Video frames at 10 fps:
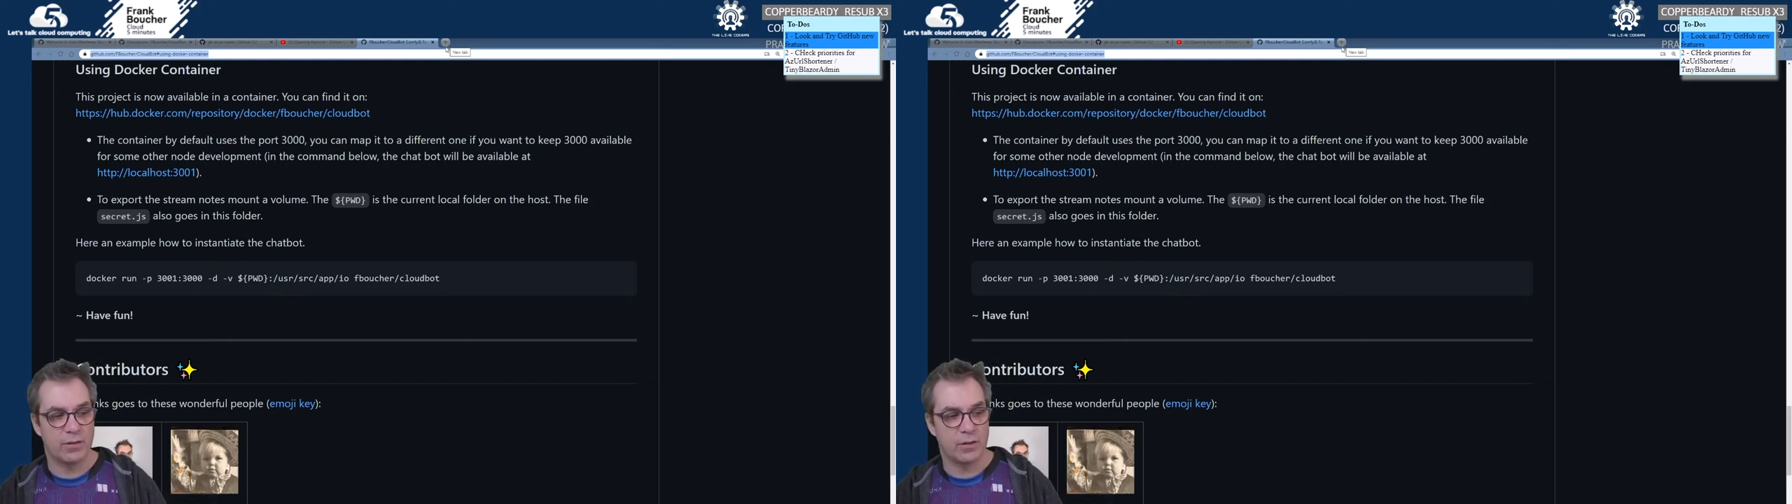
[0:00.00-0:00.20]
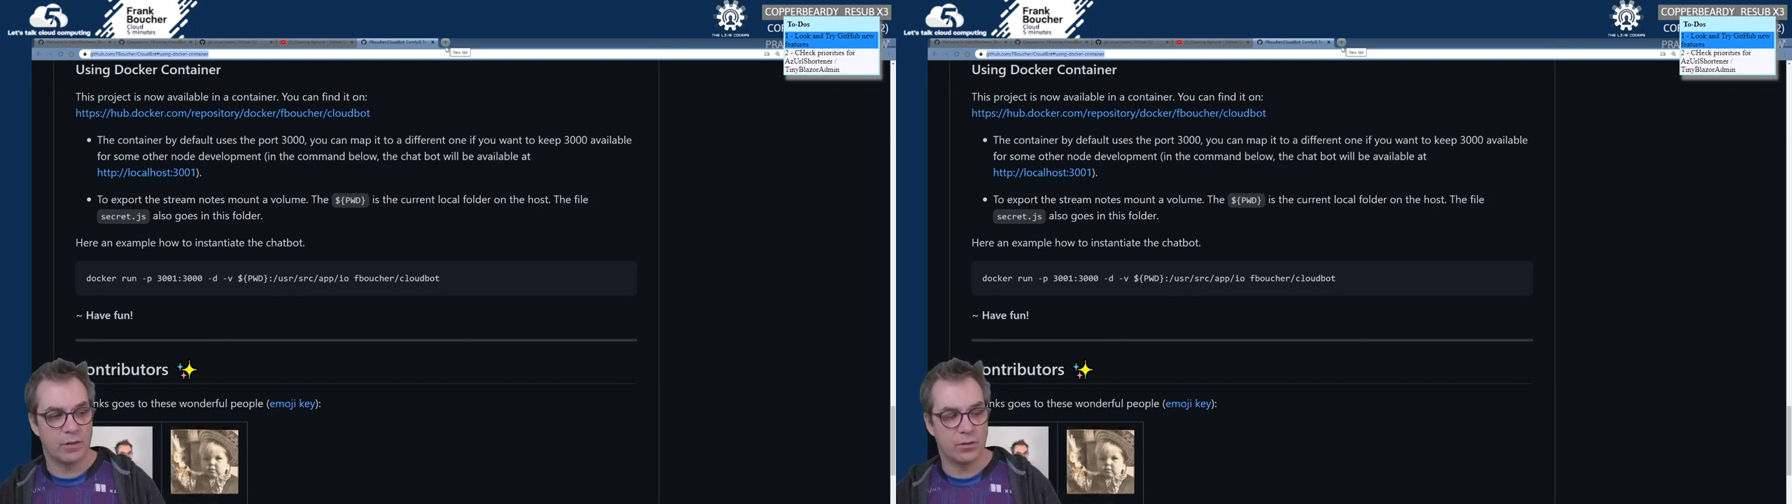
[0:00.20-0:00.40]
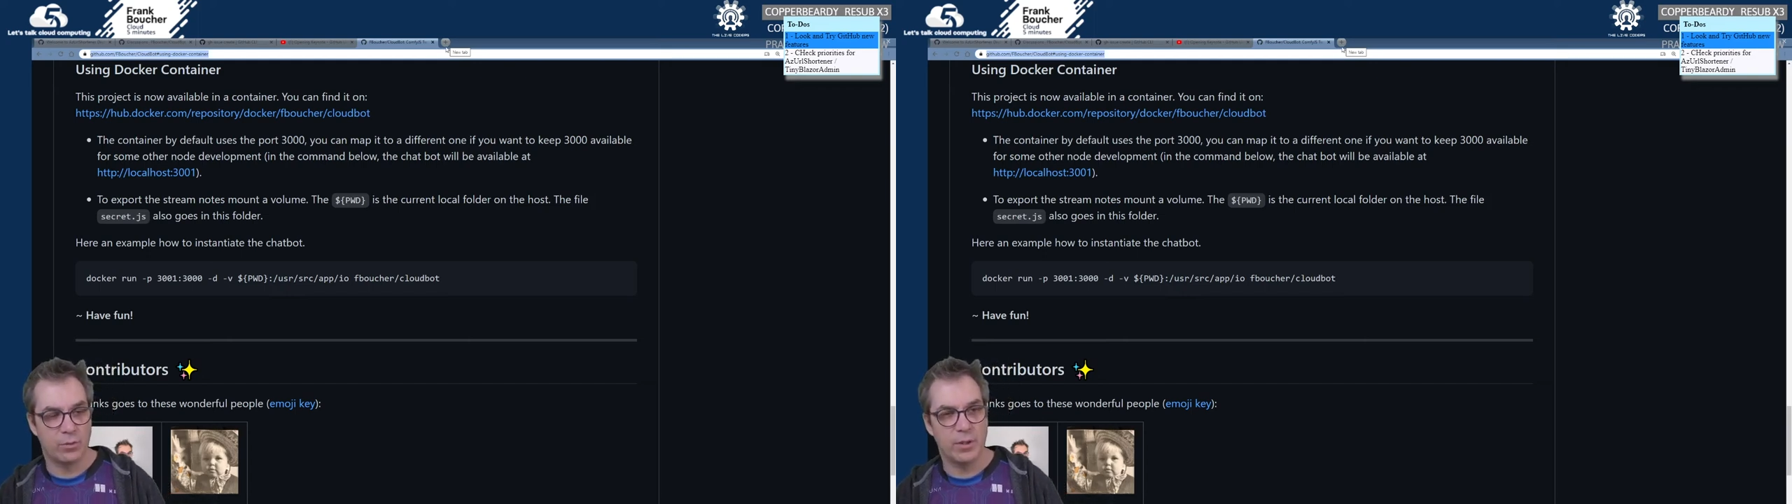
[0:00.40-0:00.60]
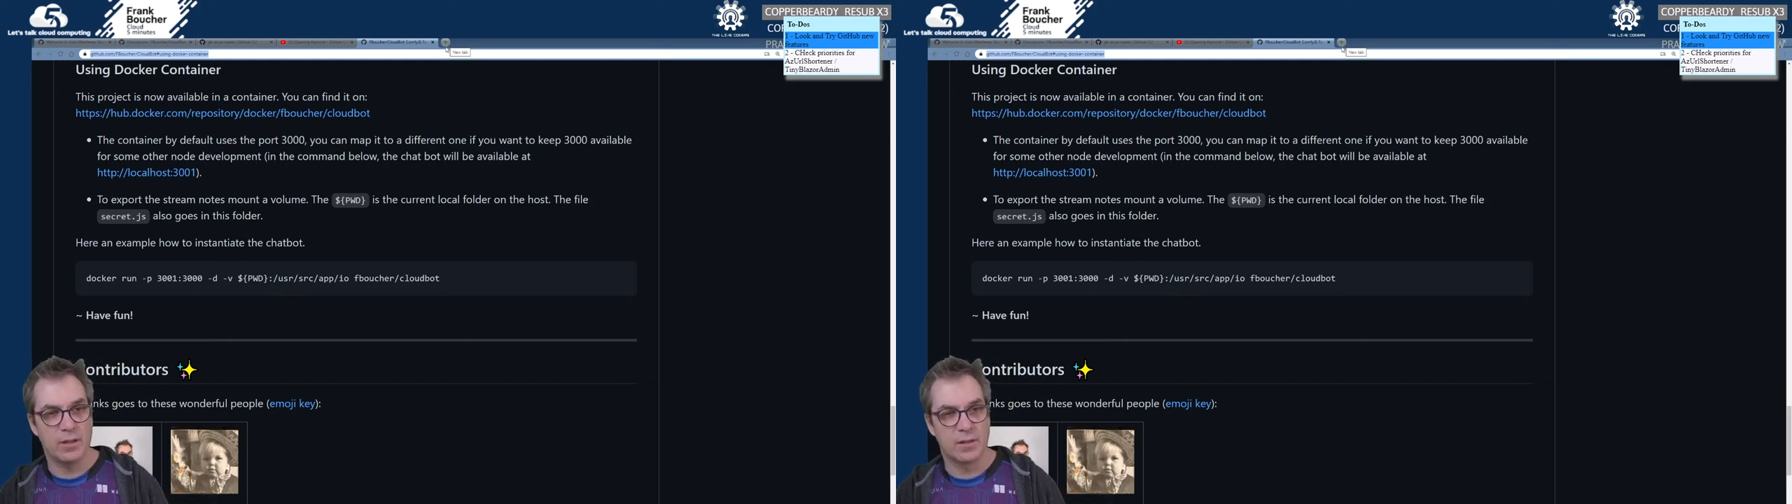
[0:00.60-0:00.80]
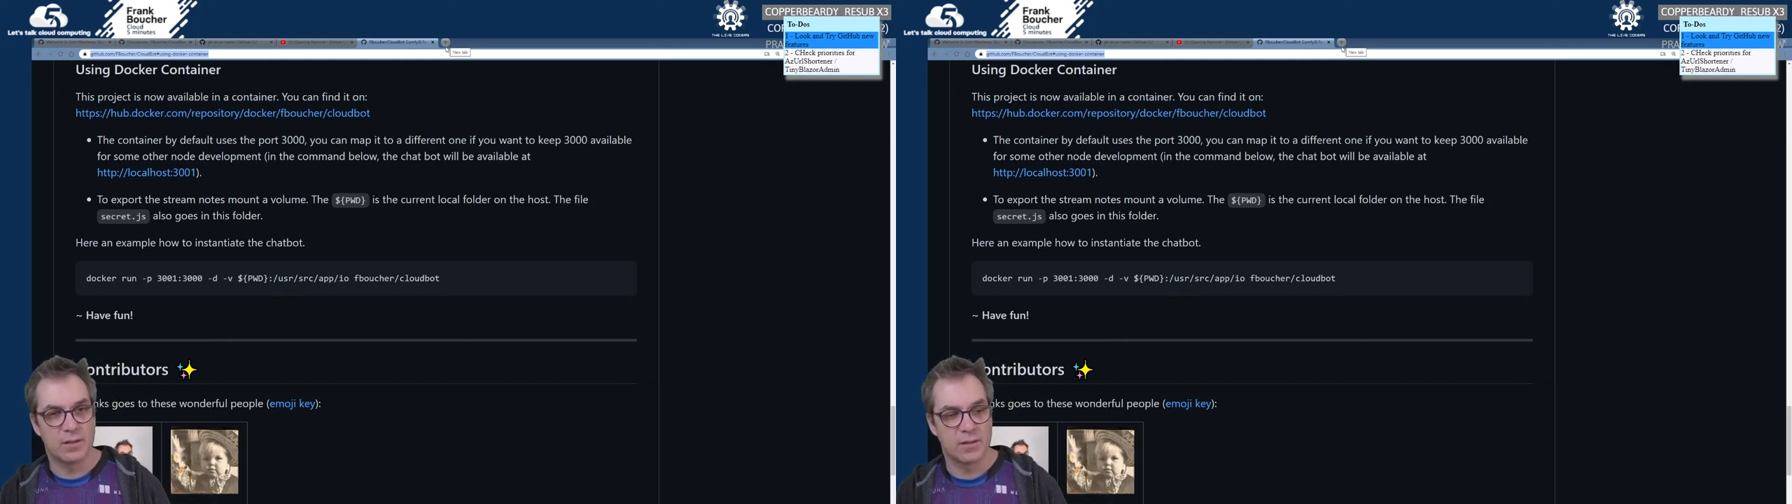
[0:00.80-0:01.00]
uh,
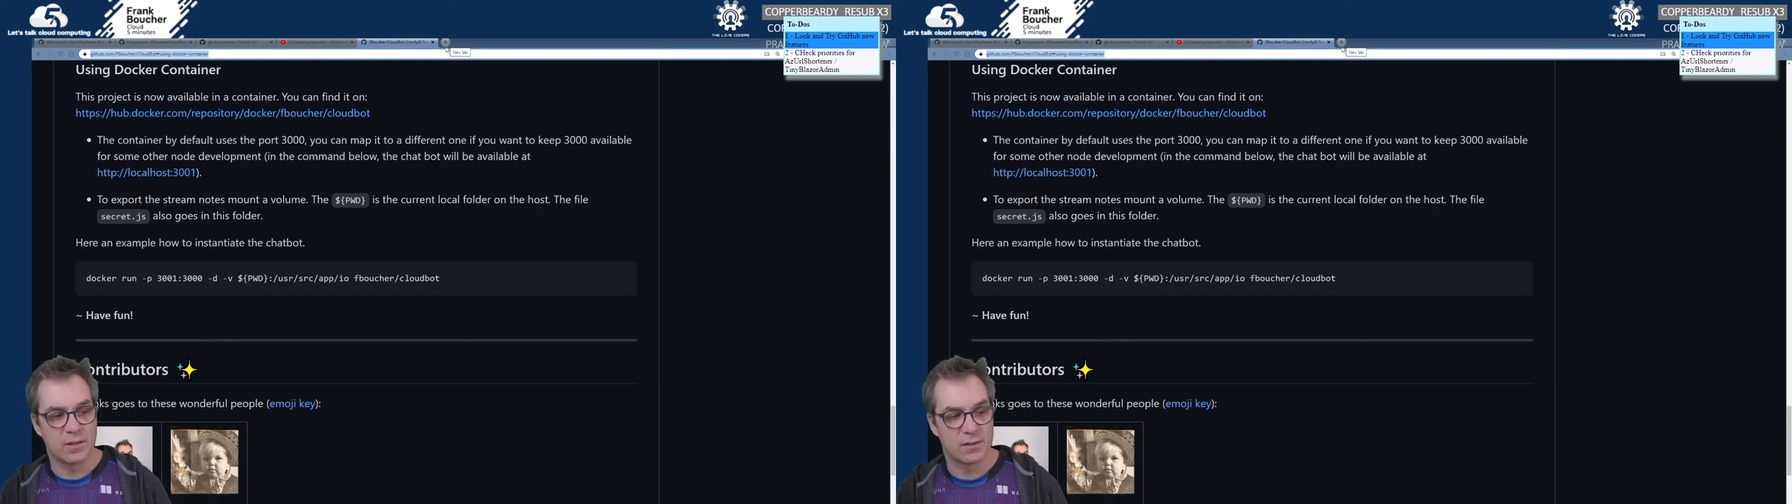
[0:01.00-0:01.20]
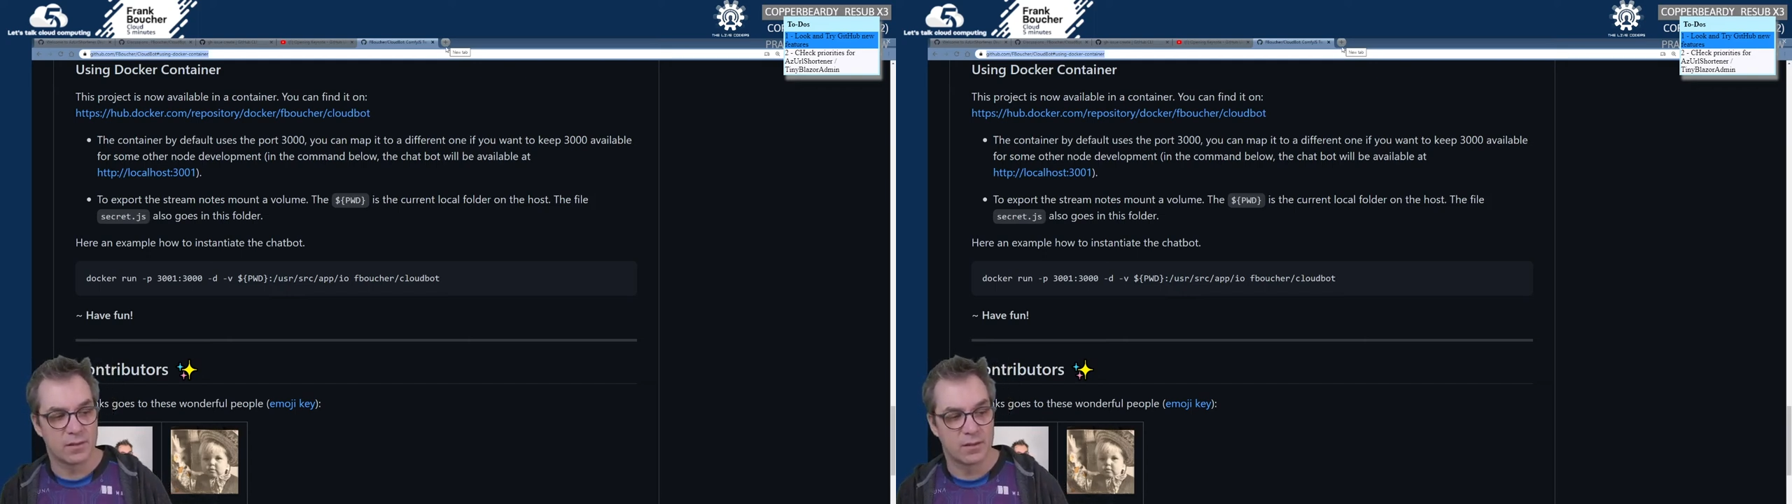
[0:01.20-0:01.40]
tweets?